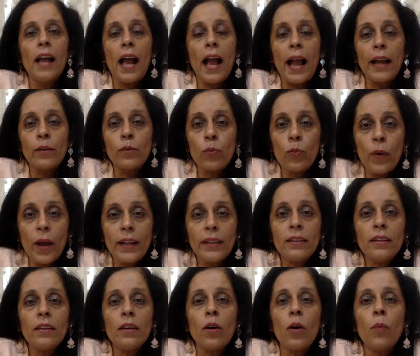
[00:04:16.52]
And
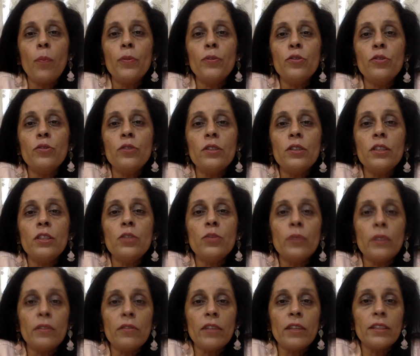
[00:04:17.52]
when the opportunity to
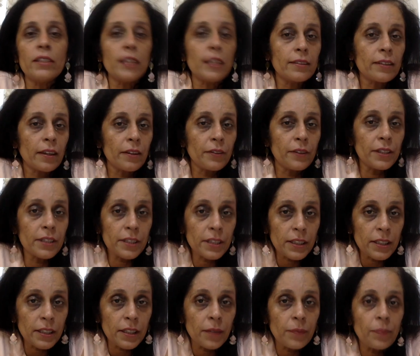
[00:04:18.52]
invest has
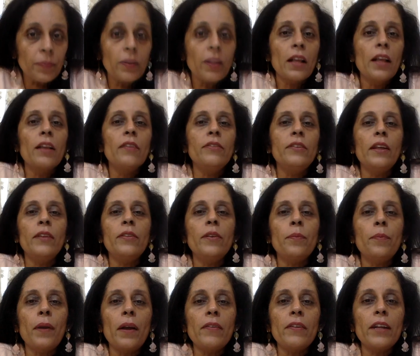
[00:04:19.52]
arisen, then the
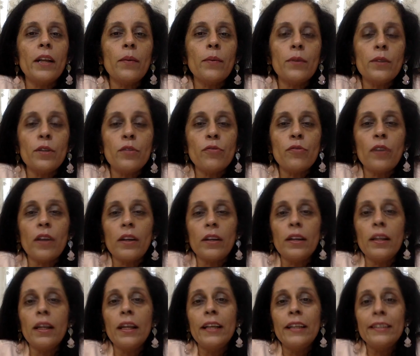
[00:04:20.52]
private equity
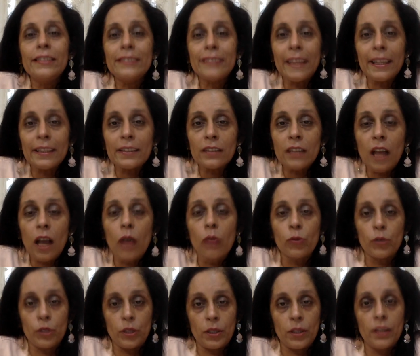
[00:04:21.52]
fund sends
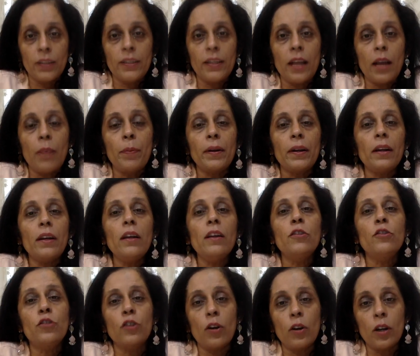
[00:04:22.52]
out capital
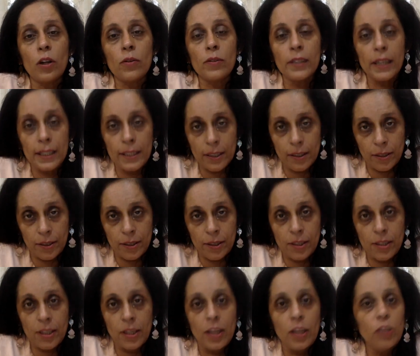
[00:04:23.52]
drawdown
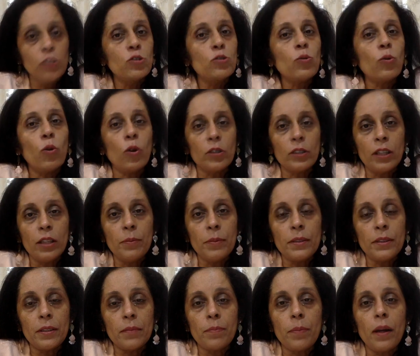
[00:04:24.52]
letters to all the
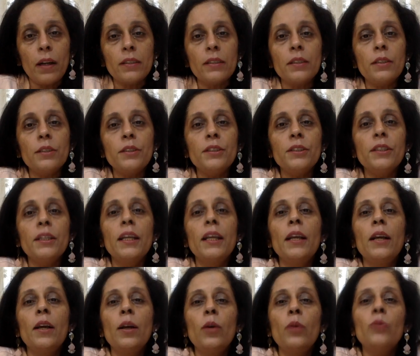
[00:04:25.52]
limited partners
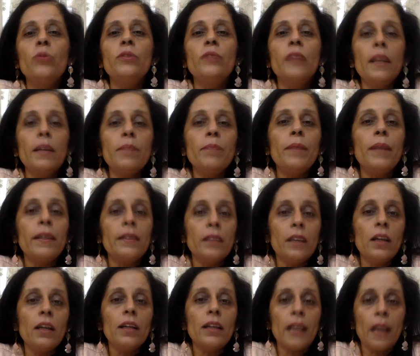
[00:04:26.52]
who then make
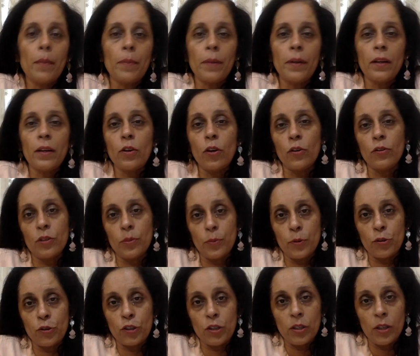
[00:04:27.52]
the capital
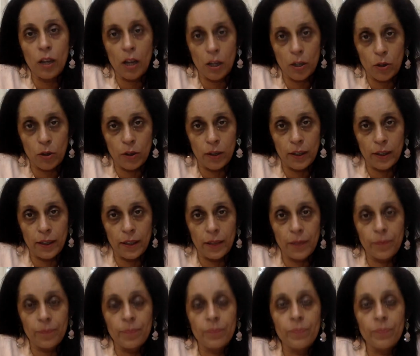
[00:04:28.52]
contribution accordingly.